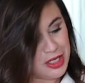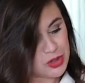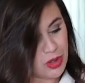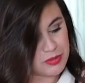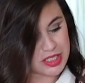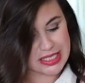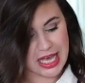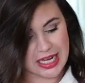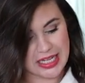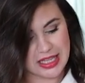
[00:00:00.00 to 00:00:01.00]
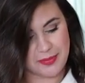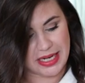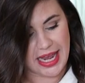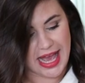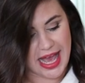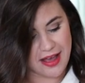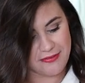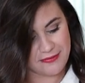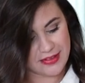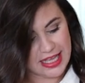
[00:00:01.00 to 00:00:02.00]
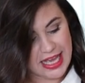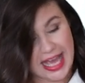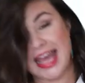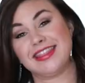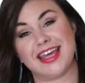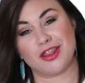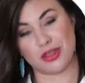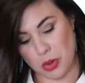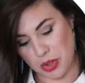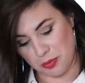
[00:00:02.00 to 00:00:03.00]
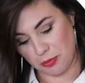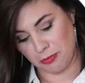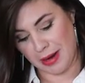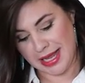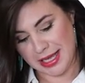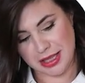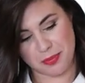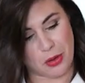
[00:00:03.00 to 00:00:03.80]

So I'm just cutting them in half and then throwing them right in the